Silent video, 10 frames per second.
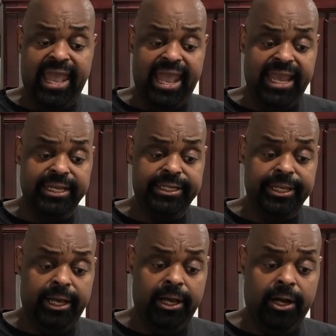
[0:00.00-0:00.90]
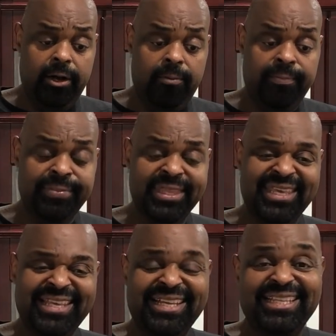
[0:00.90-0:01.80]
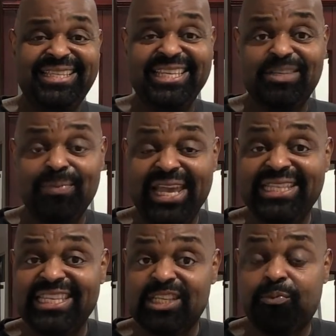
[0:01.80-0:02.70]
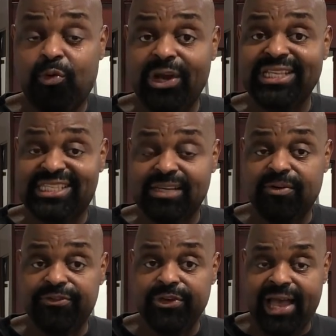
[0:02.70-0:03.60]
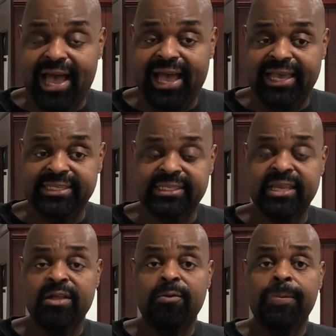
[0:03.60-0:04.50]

And this may disappoint some of you guys,